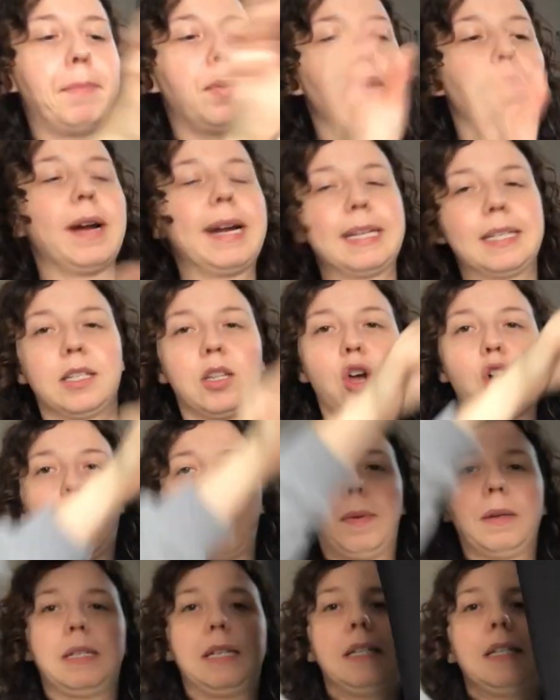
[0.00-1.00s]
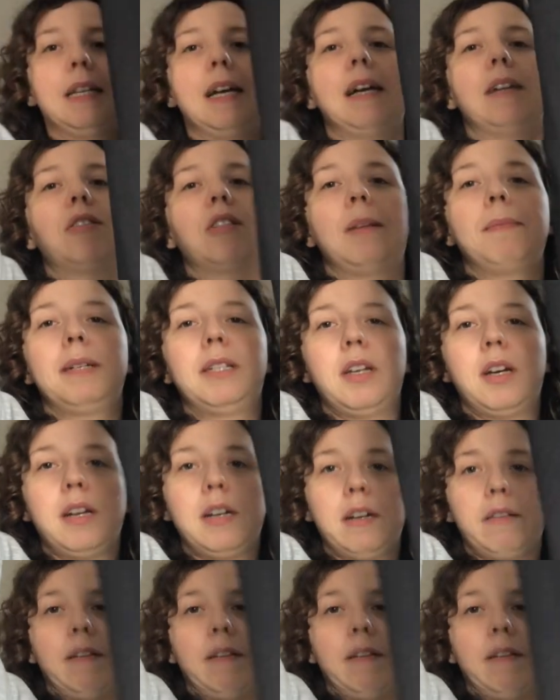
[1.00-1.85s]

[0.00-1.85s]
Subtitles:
But it's the opposite side, so let me turn it